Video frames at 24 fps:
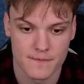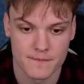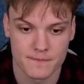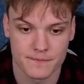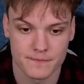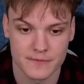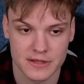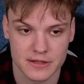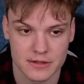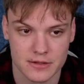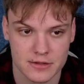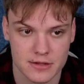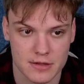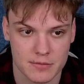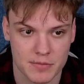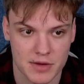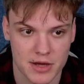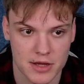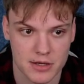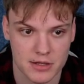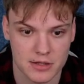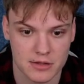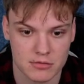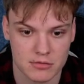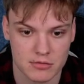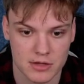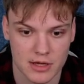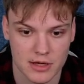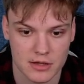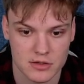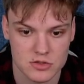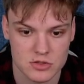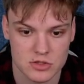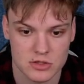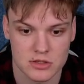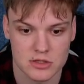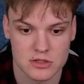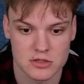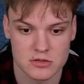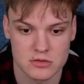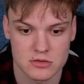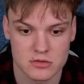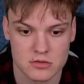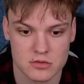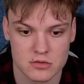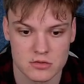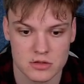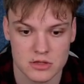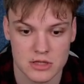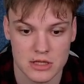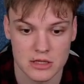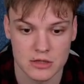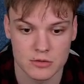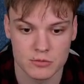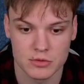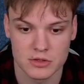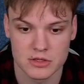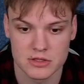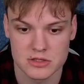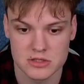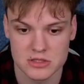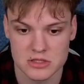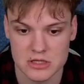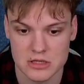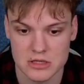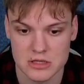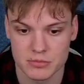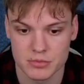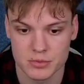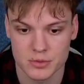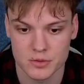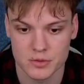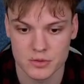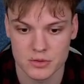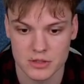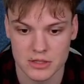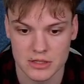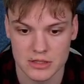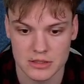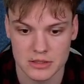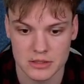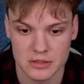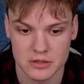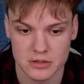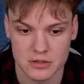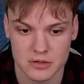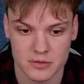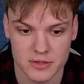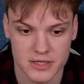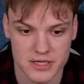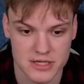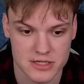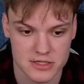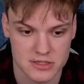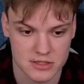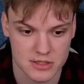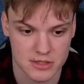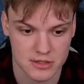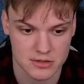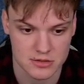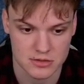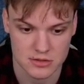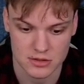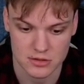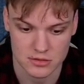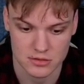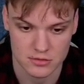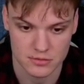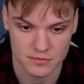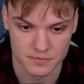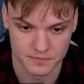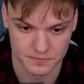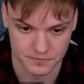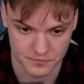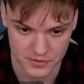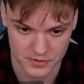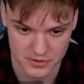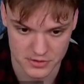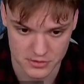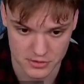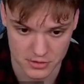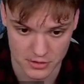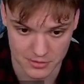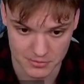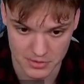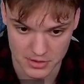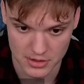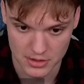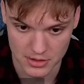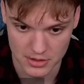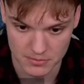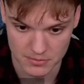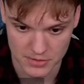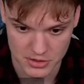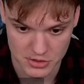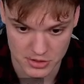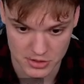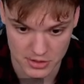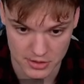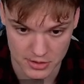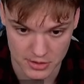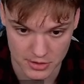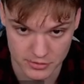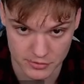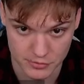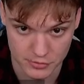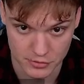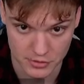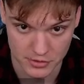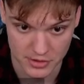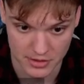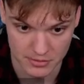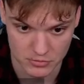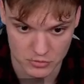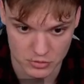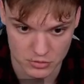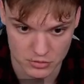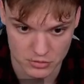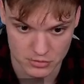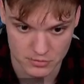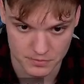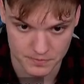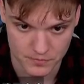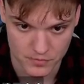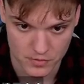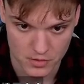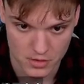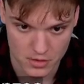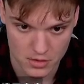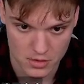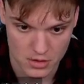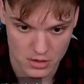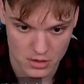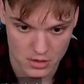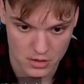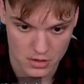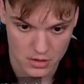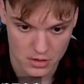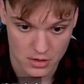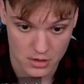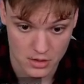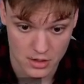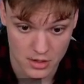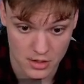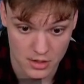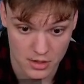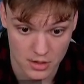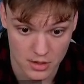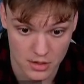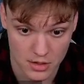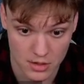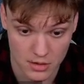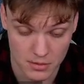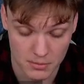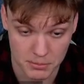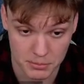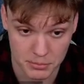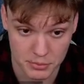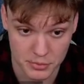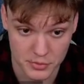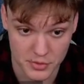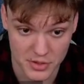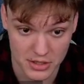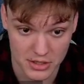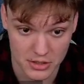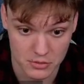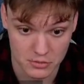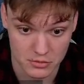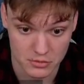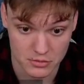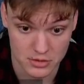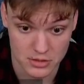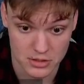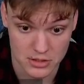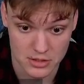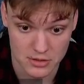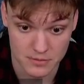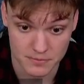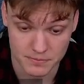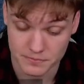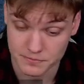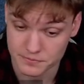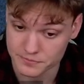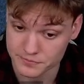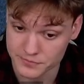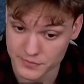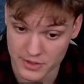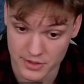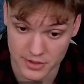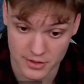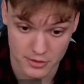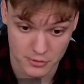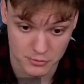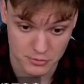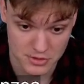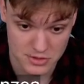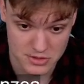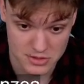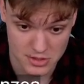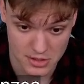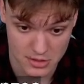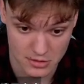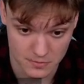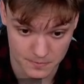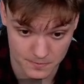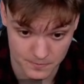then the thematic reaction is to take with the c pawn and then go a6, and it's gonna be much harder for him to break on the queen side,